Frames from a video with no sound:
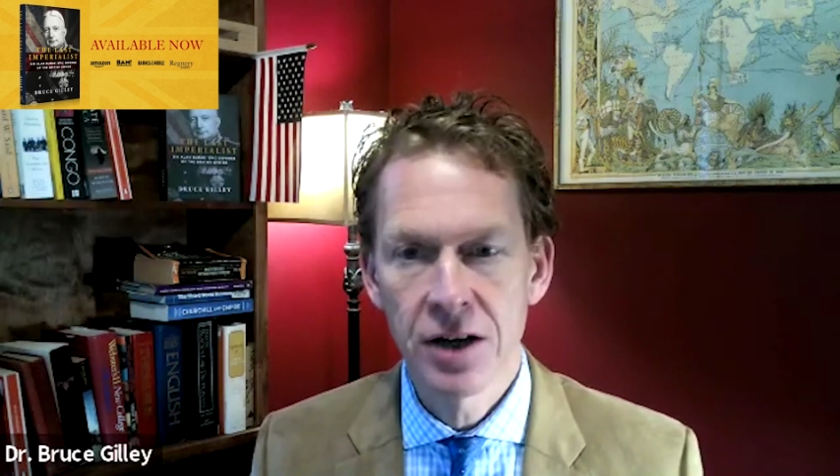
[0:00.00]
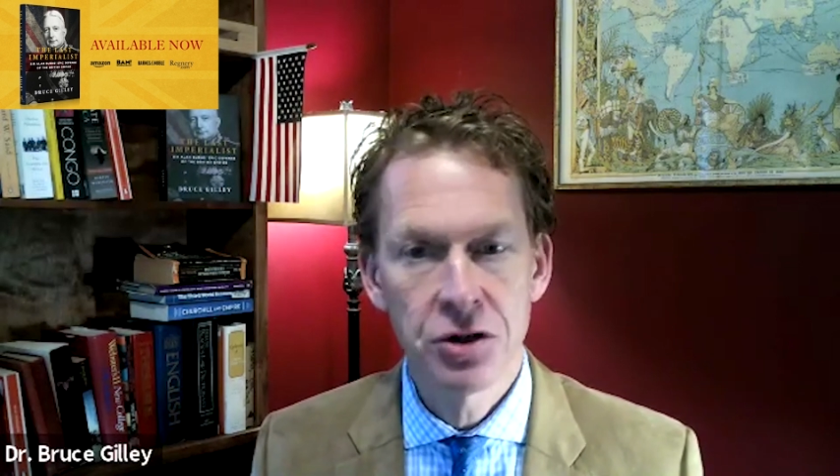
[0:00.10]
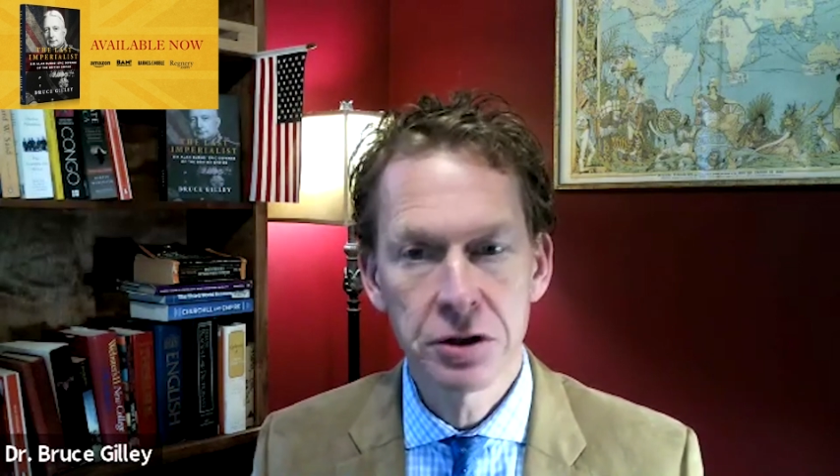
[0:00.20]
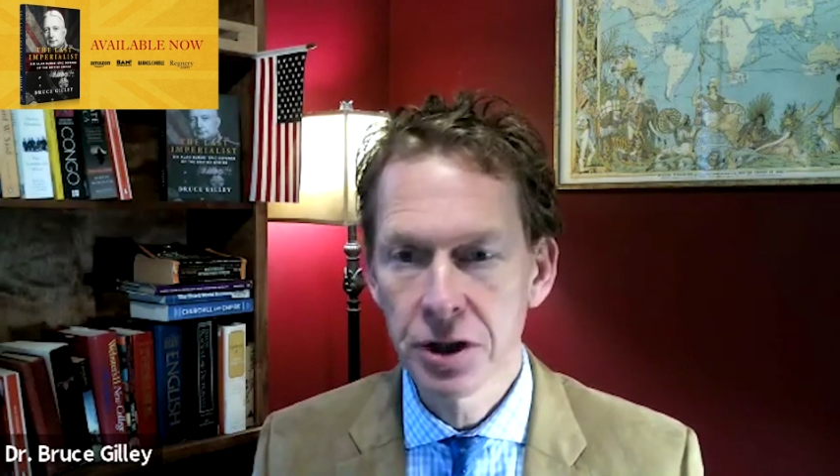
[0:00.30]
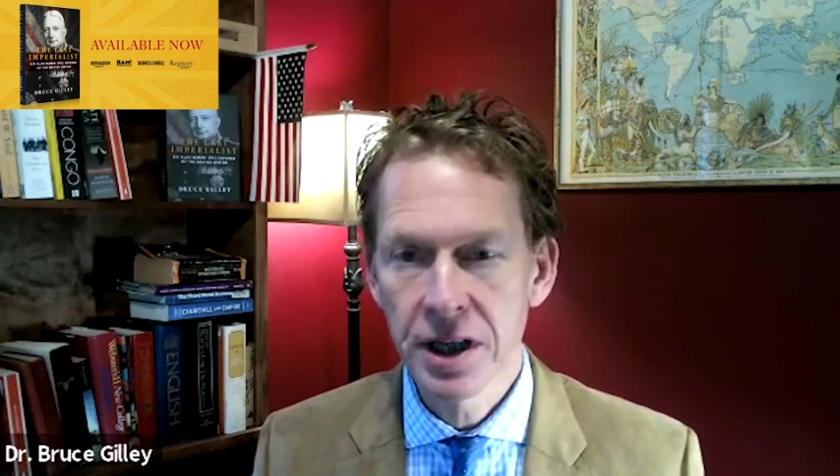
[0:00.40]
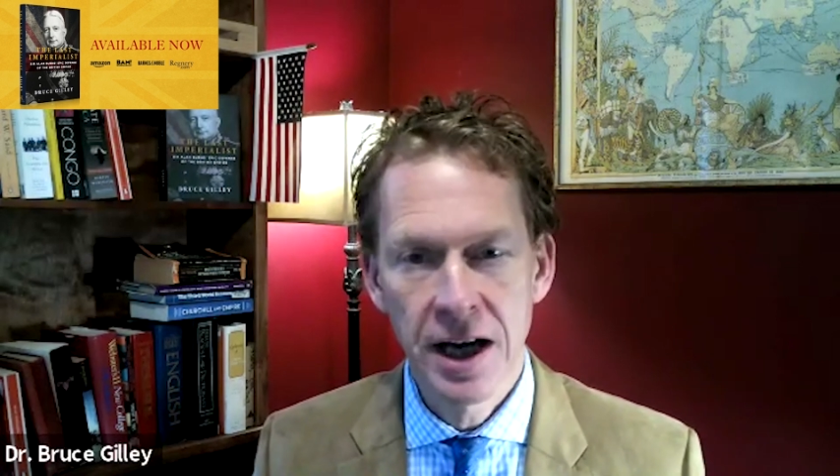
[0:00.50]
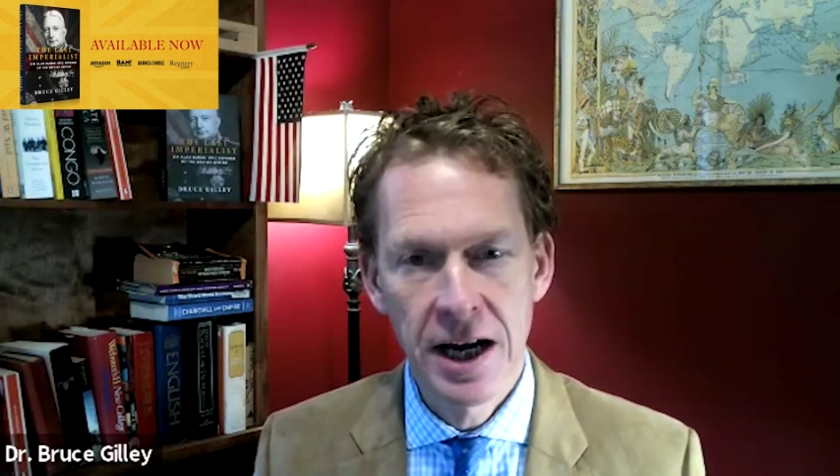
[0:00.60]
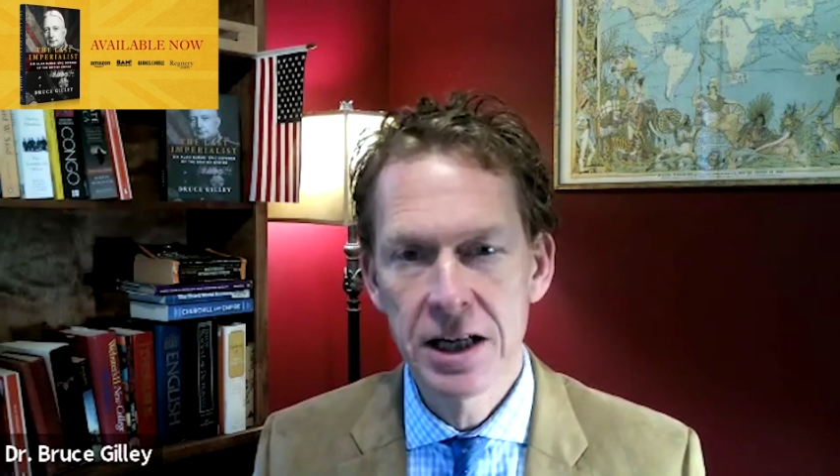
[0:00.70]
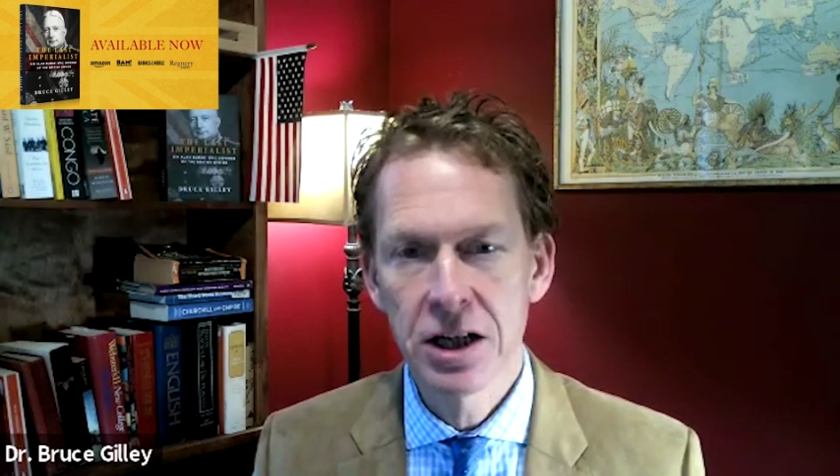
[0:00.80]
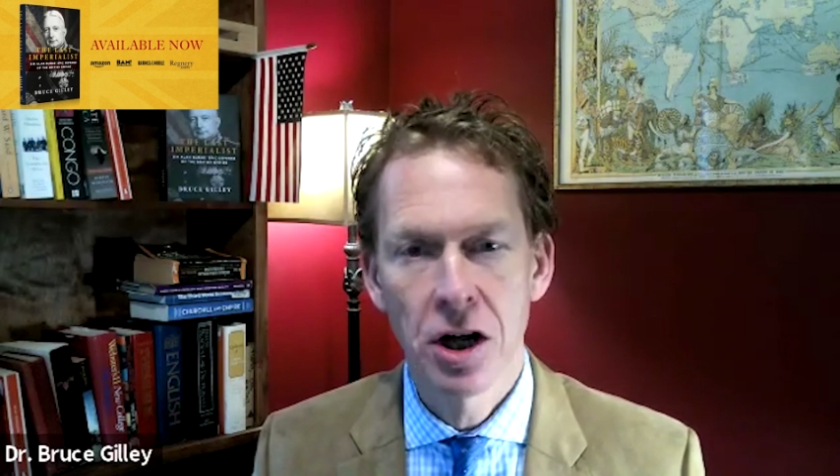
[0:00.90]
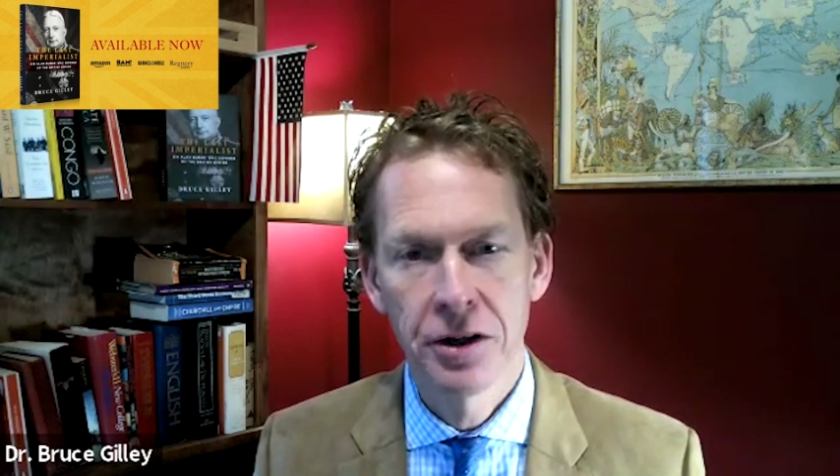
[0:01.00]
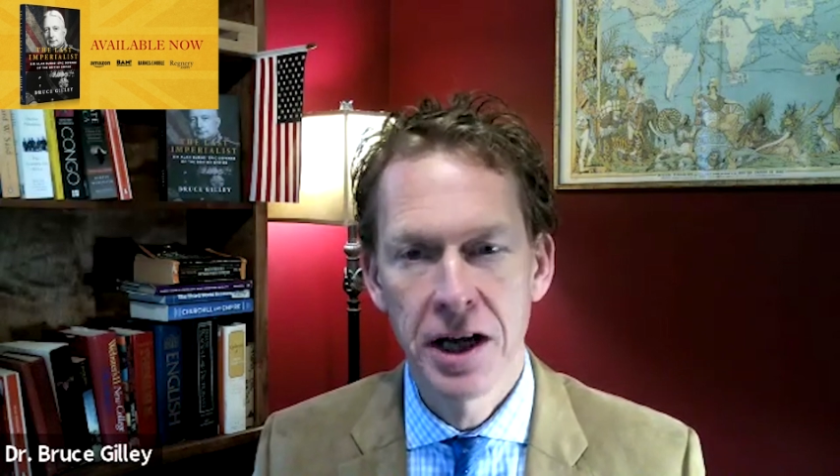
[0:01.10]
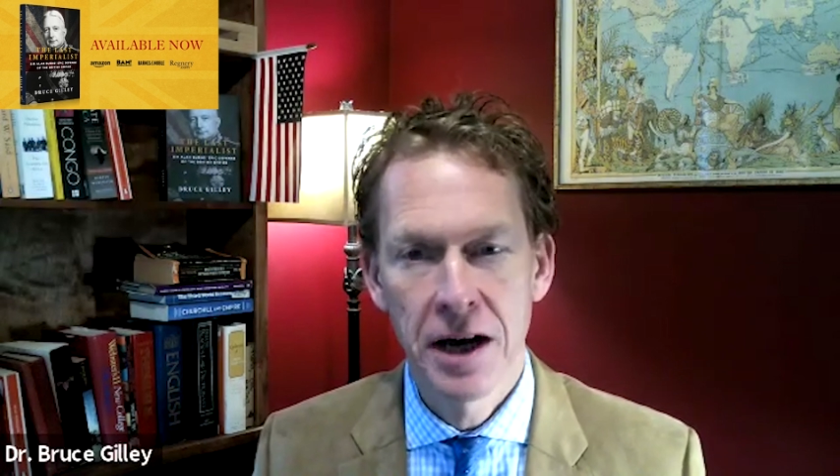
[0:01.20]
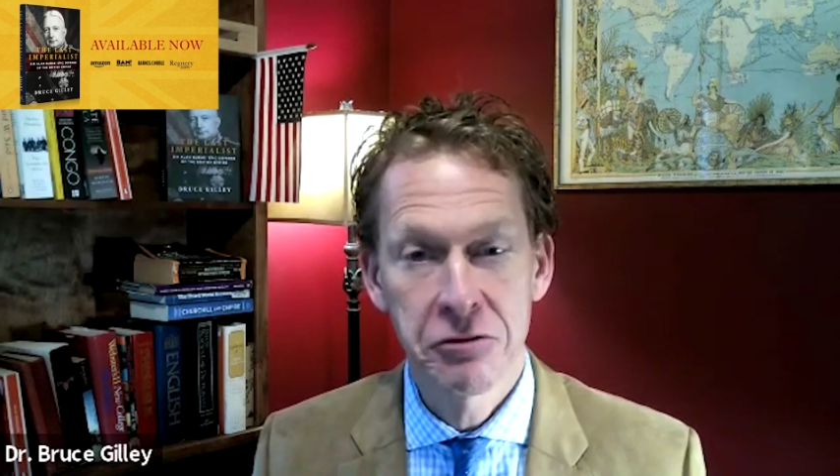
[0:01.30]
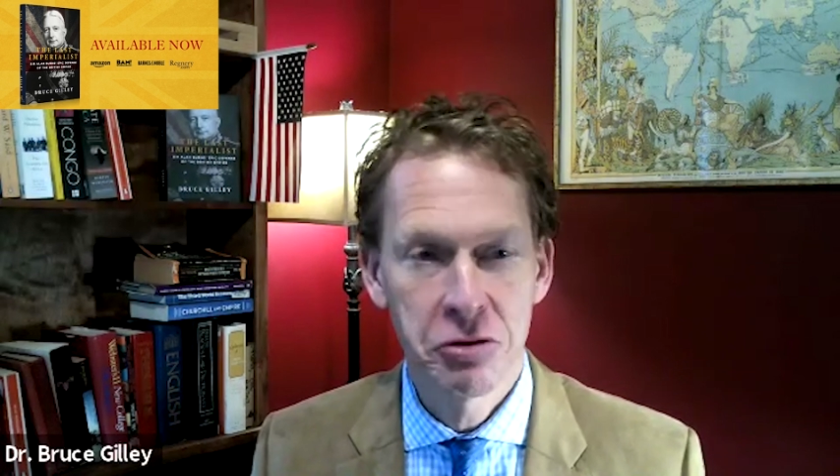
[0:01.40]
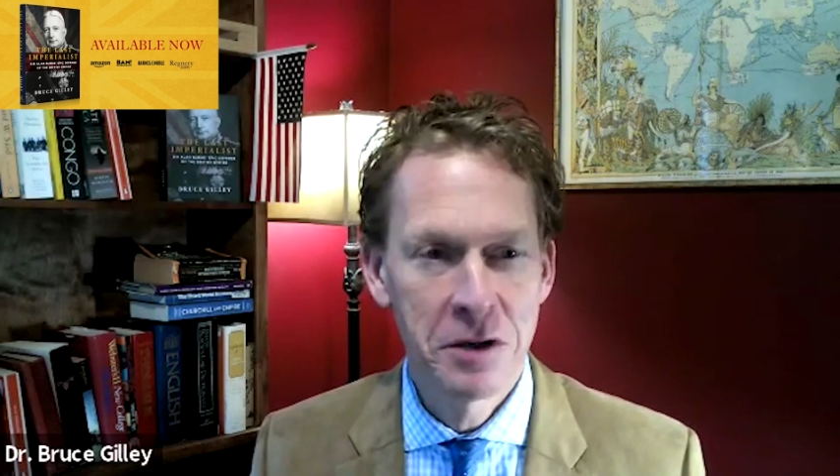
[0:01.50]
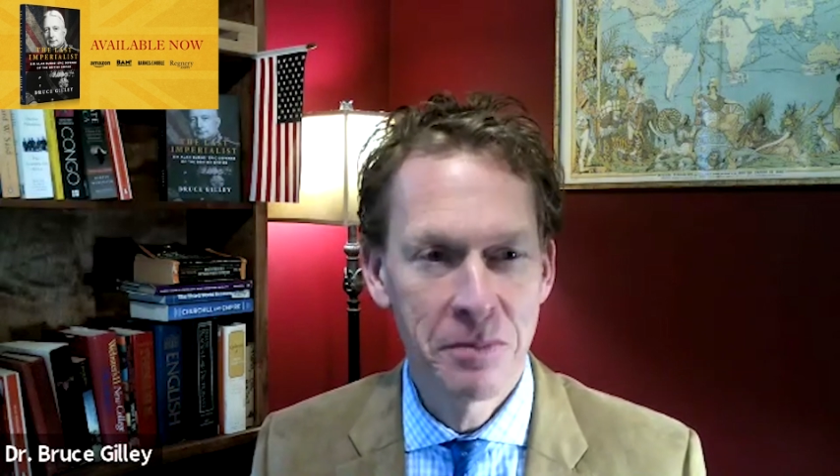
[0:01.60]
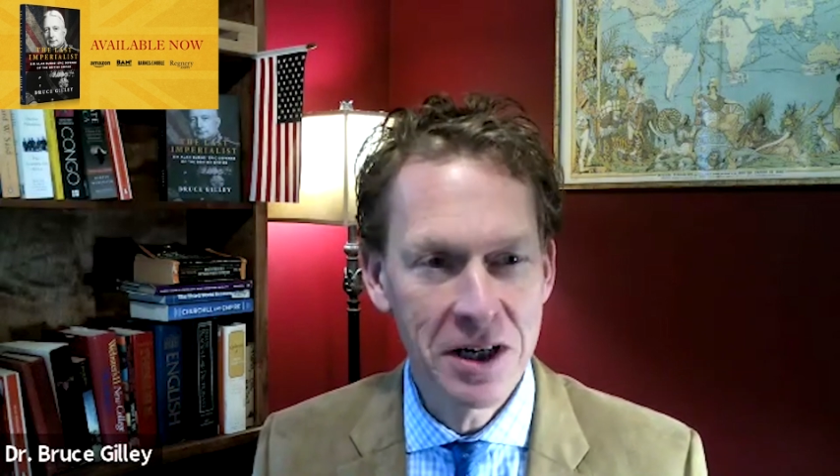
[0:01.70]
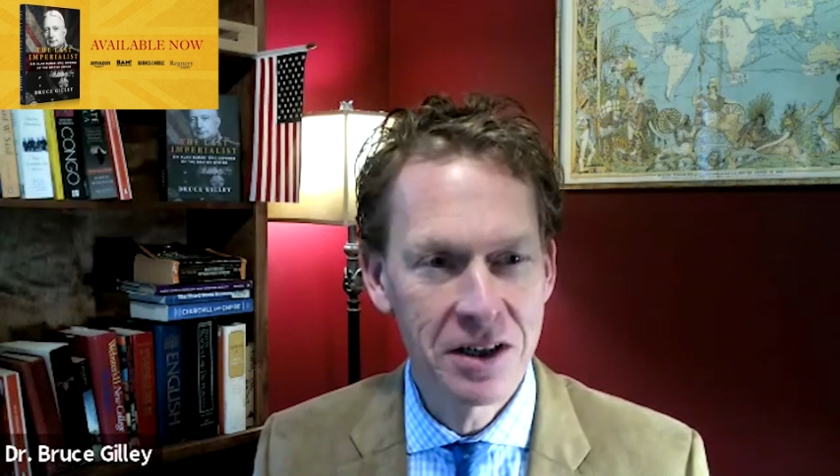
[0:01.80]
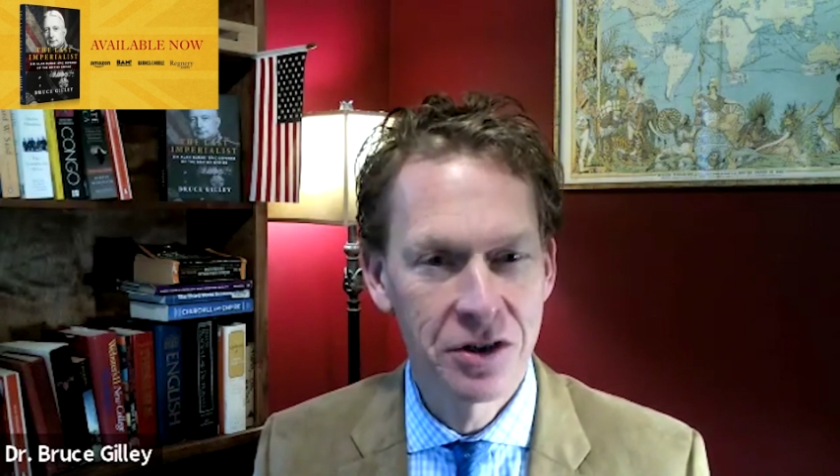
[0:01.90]
just look at any colony after
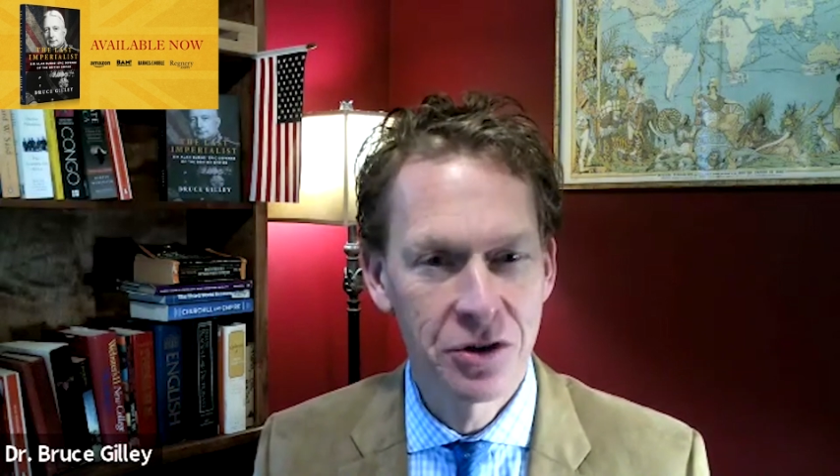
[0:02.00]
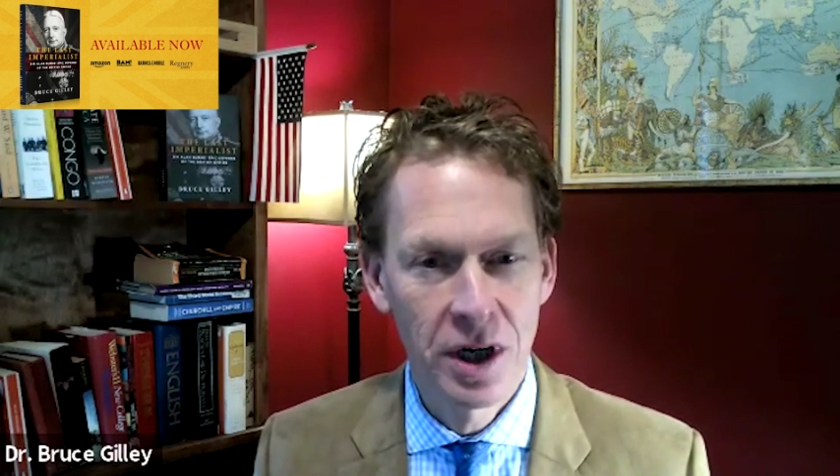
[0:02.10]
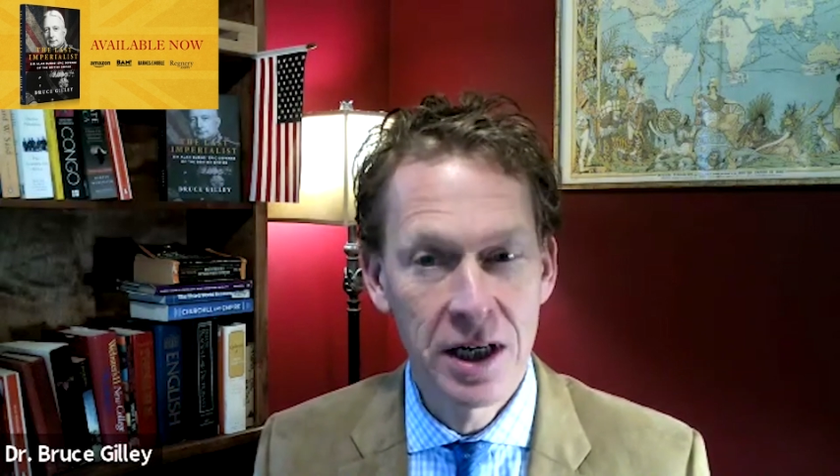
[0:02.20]
independence, right?